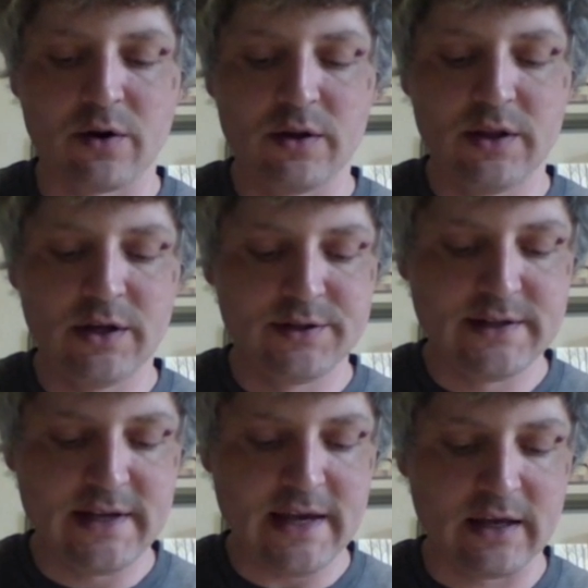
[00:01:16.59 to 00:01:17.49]
or a little
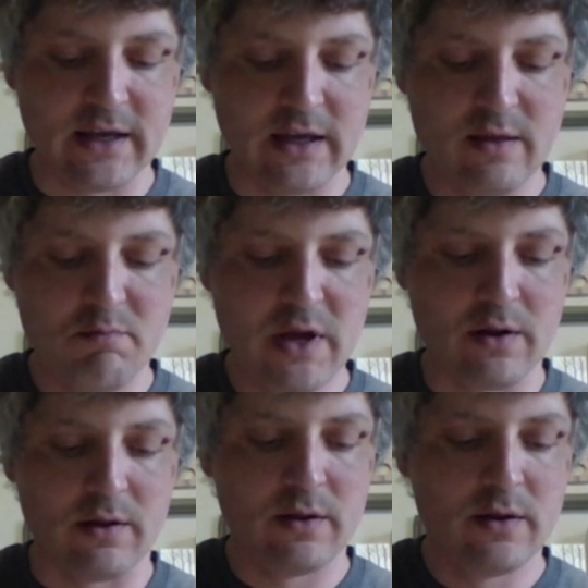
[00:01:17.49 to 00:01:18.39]
tick in the
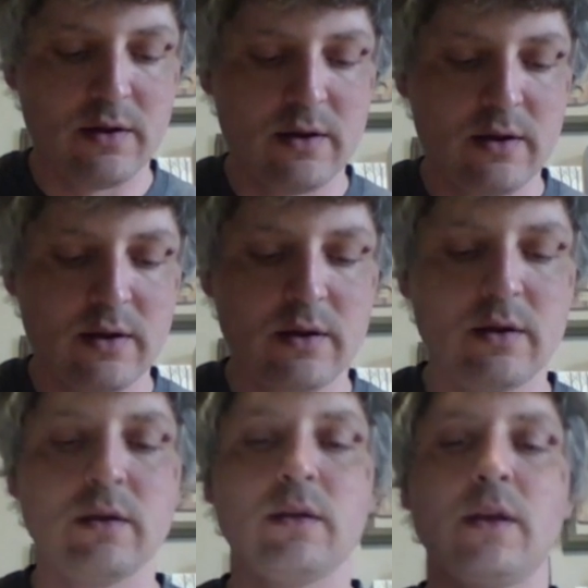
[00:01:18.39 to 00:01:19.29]
middle,
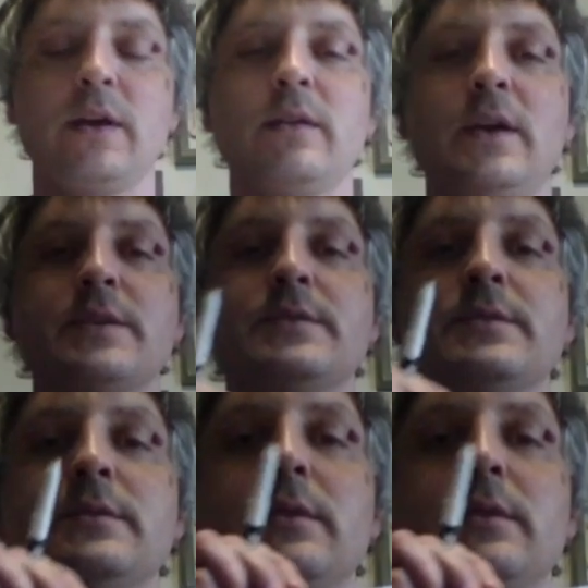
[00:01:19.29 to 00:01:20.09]
like this,